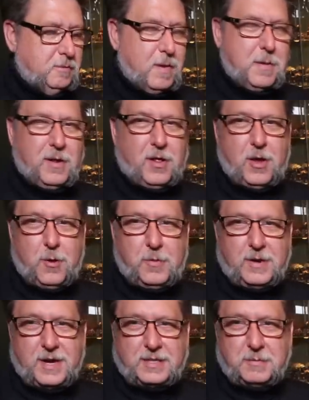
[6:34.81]
Maybe I'll
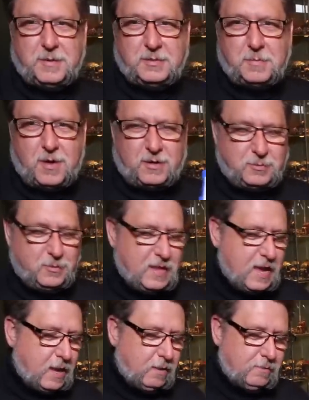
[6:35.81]
open next month's box with
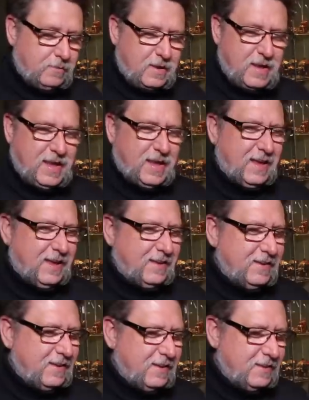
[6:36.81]
that.
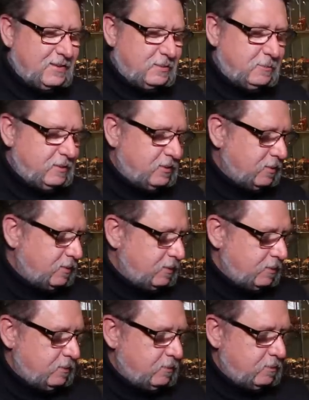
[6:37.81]
Switch
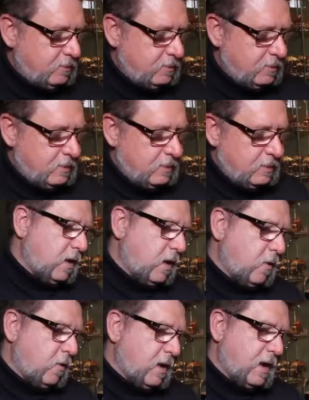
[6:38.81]
on.
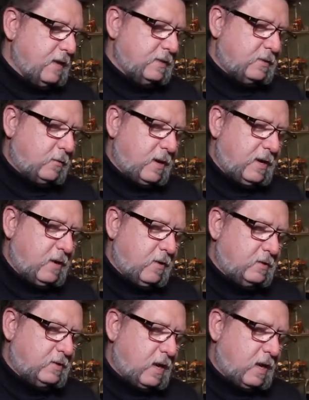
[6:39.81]
All right. So right here on